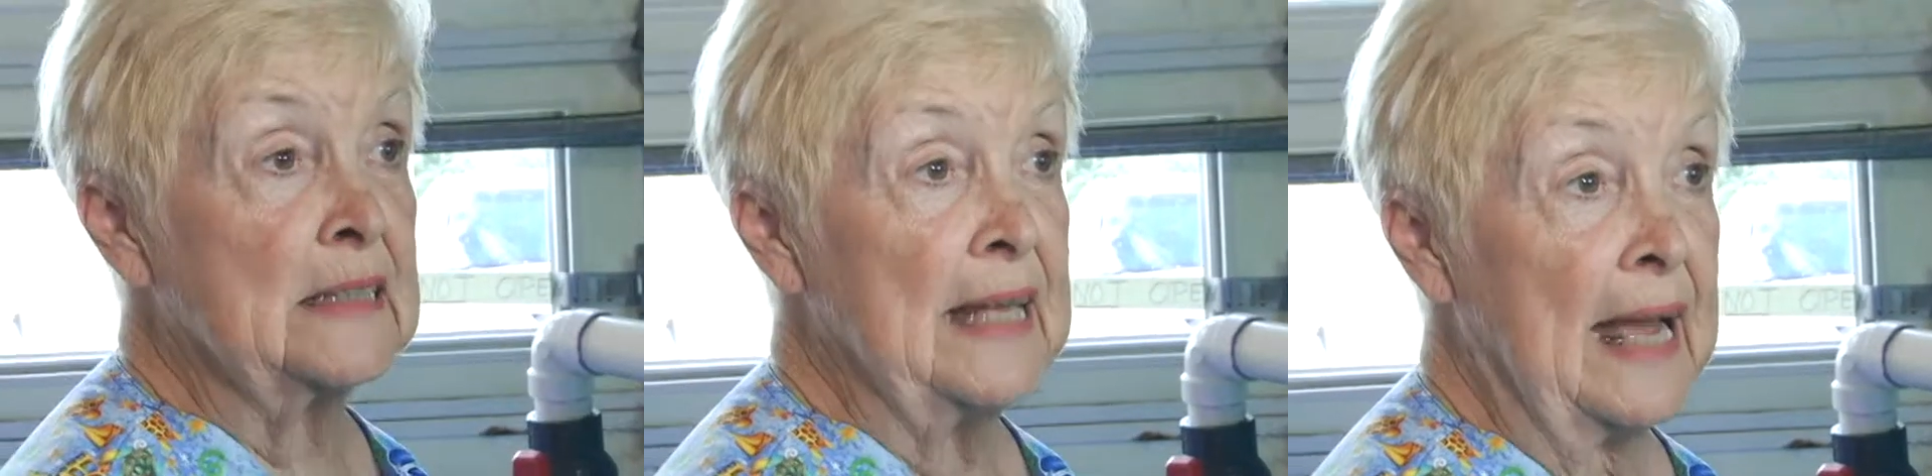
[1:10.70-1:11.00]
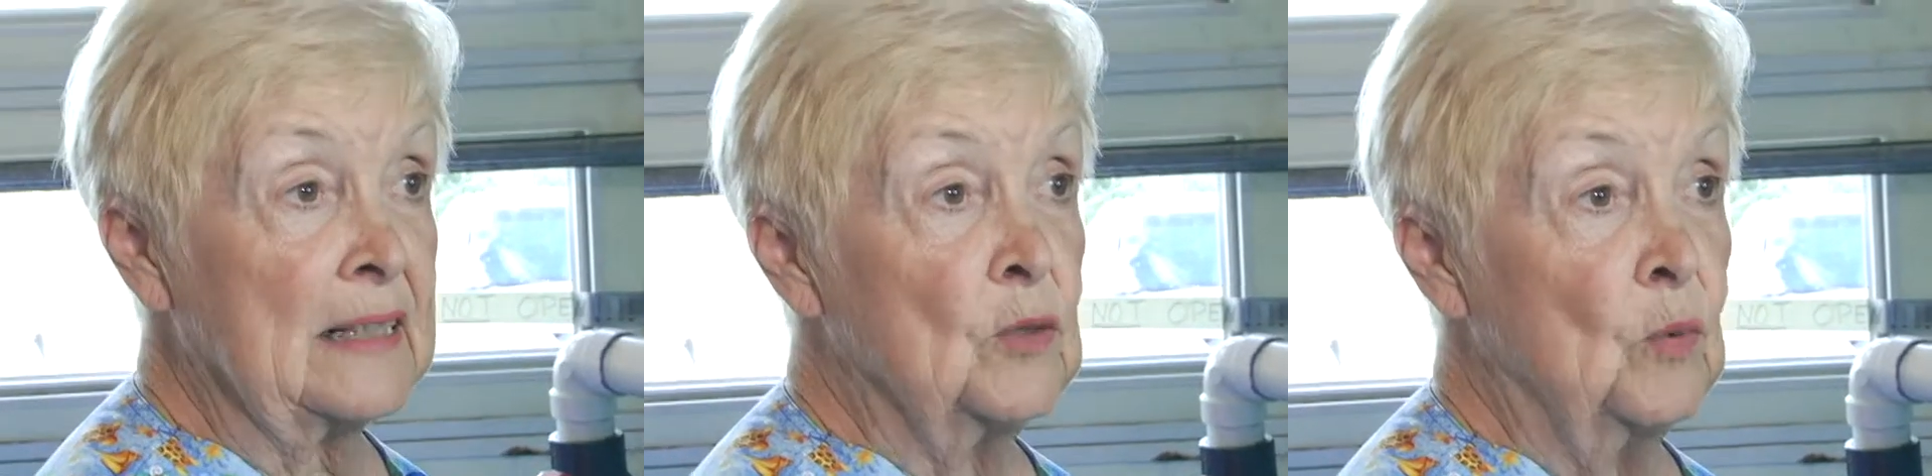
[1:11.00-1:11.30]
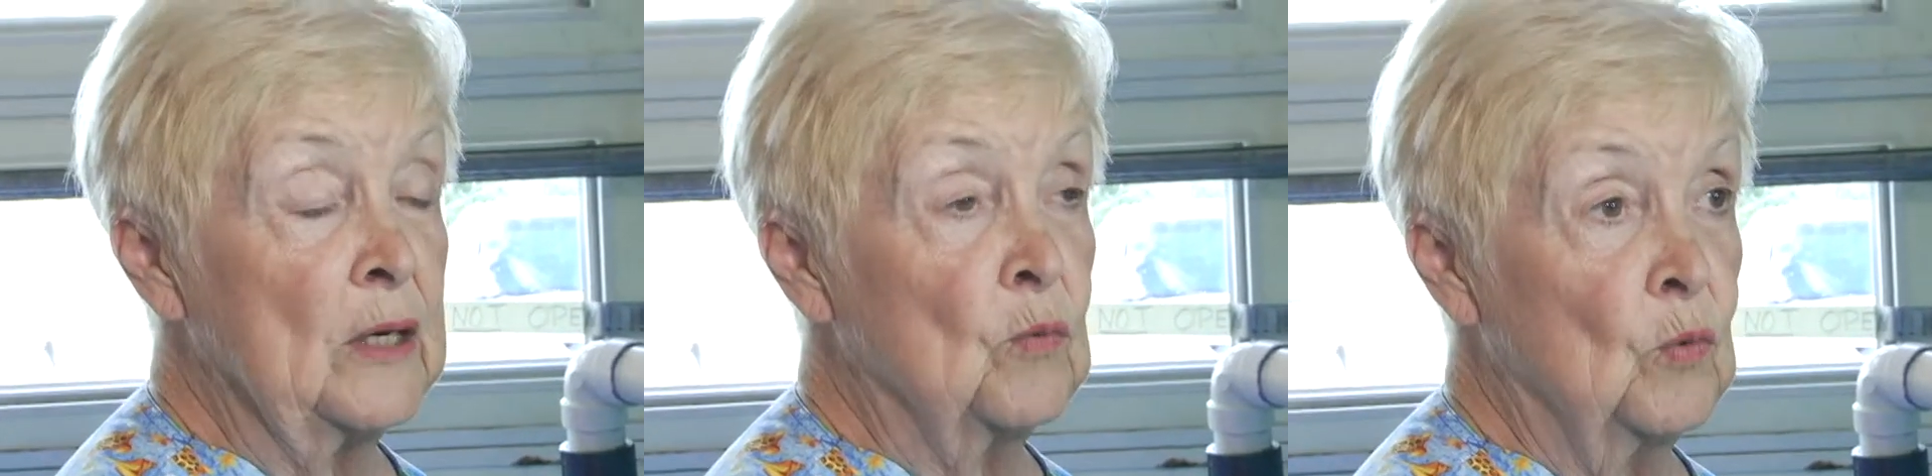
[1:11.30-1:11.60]
exactly
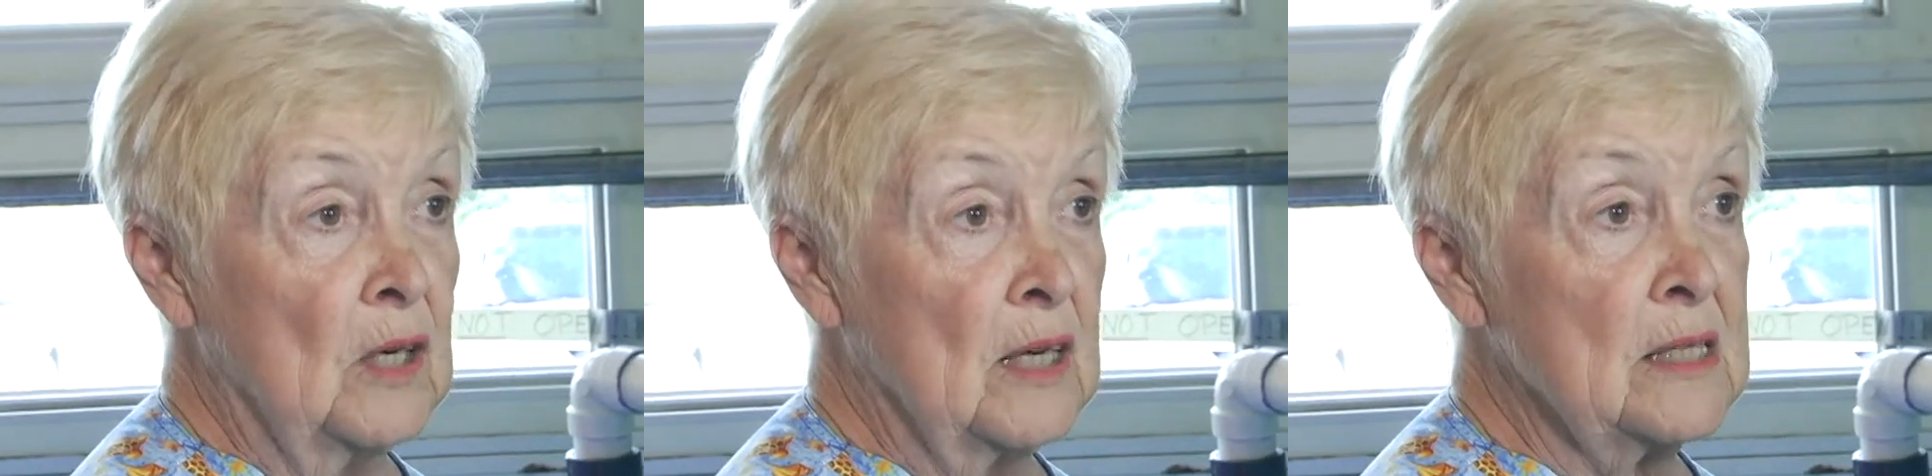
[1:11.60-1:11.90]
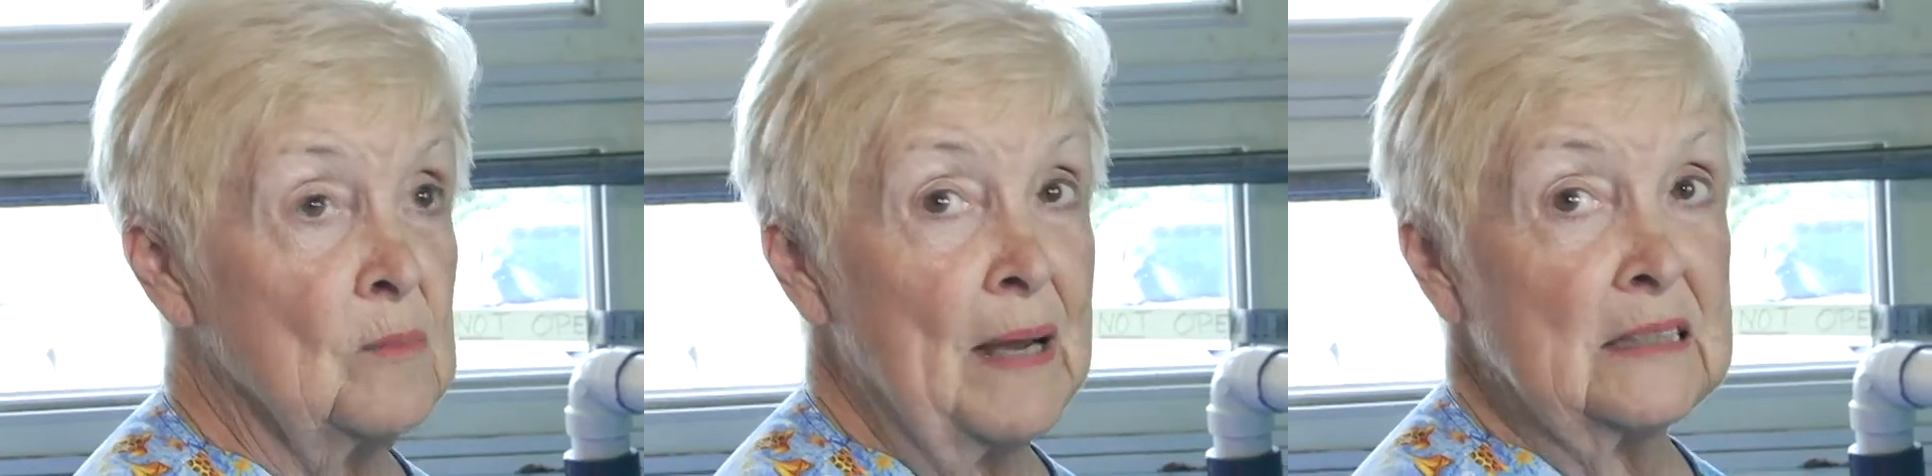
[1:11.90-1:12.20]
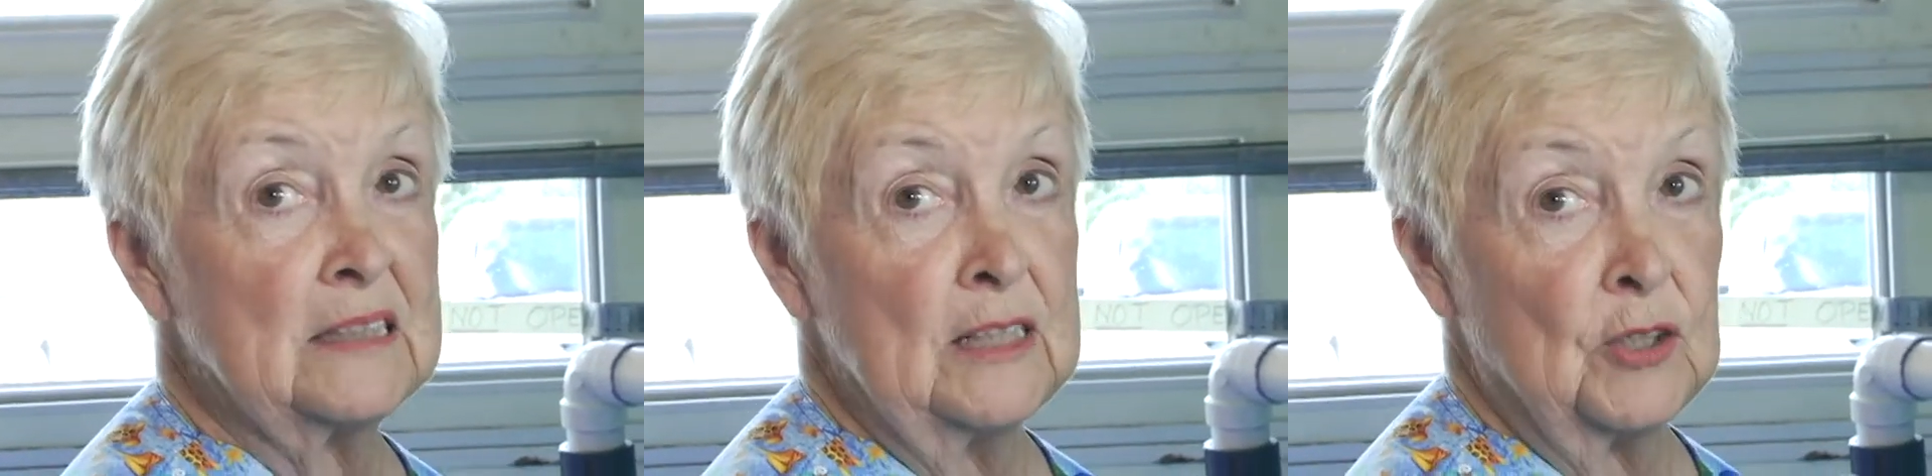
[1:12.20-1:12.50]
what it was about
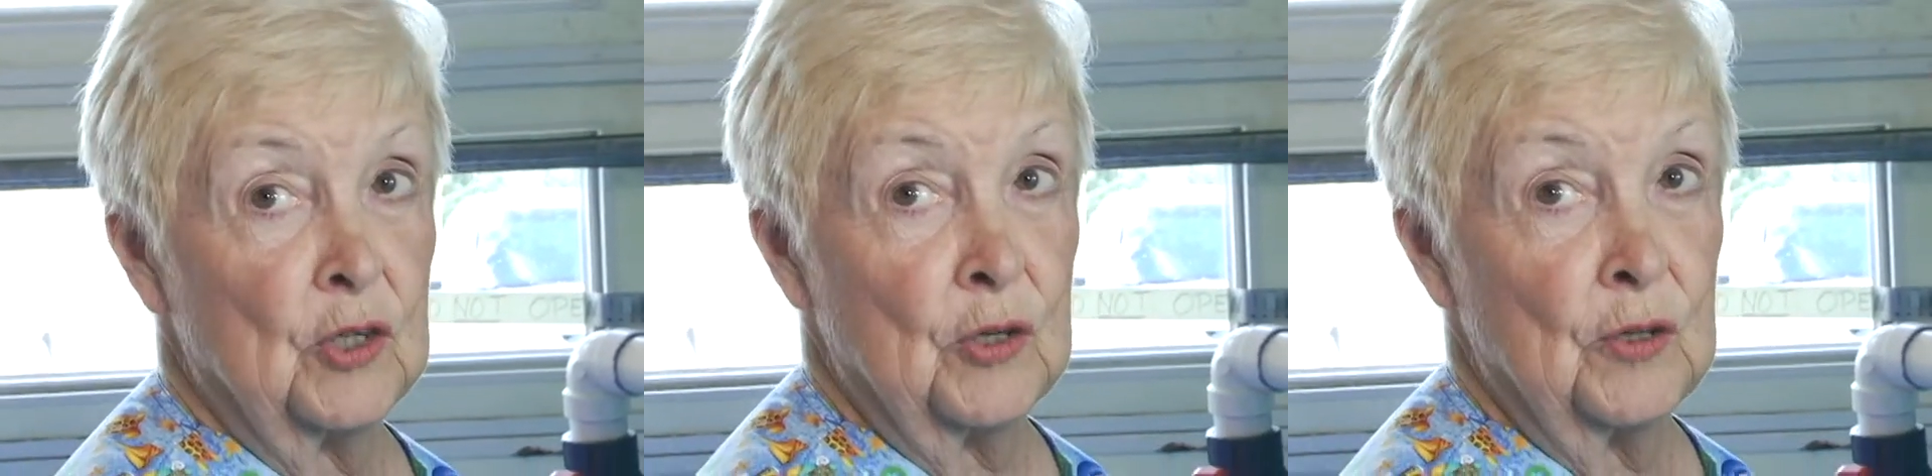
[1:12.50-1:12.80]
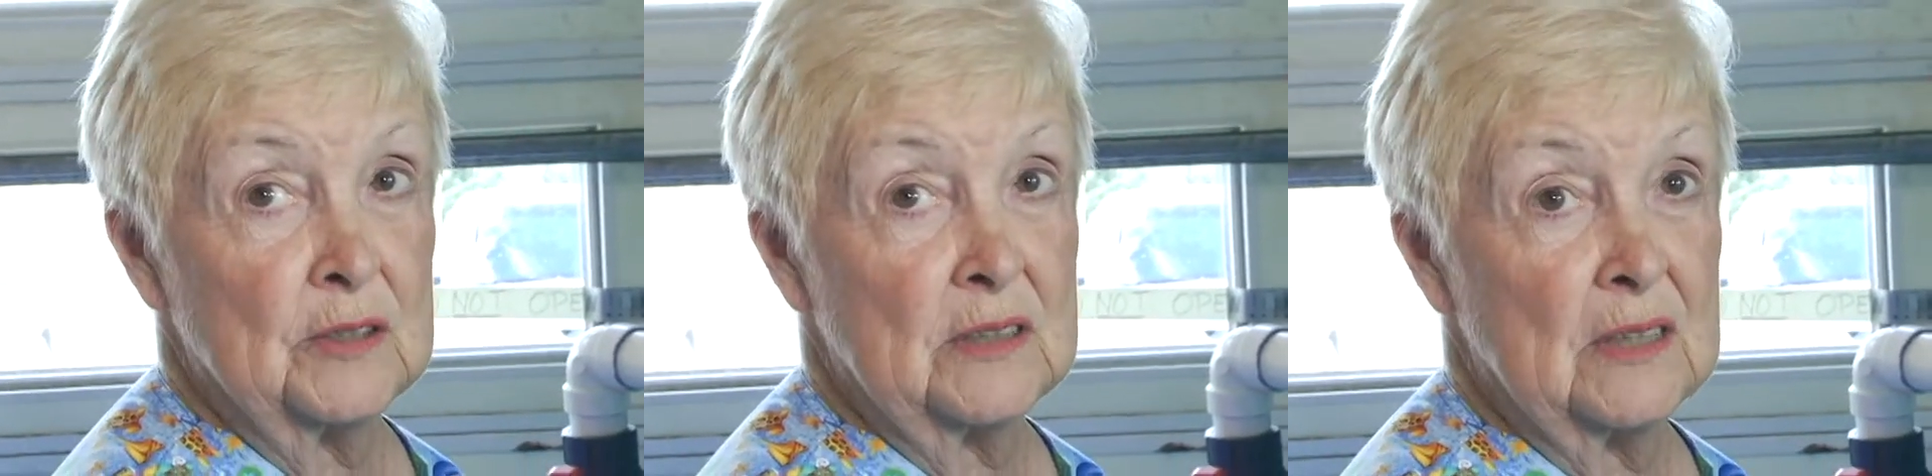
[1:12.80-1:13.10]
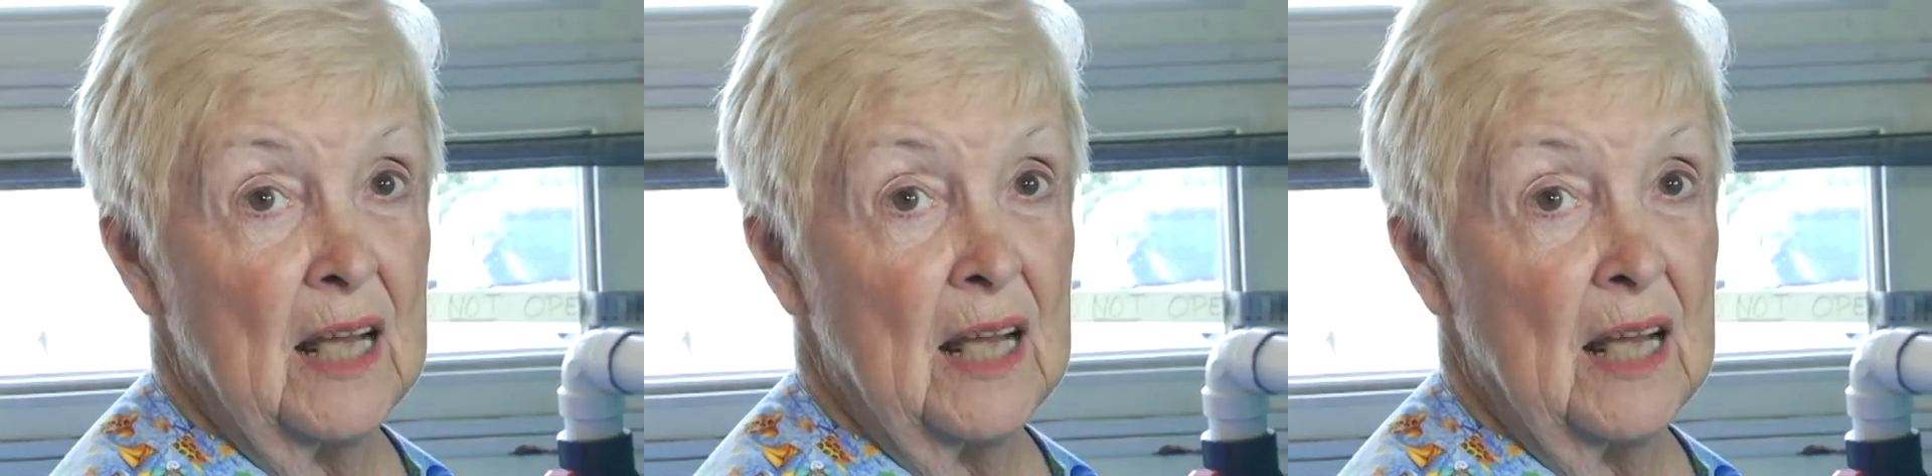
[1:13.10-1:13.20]
sea turtles,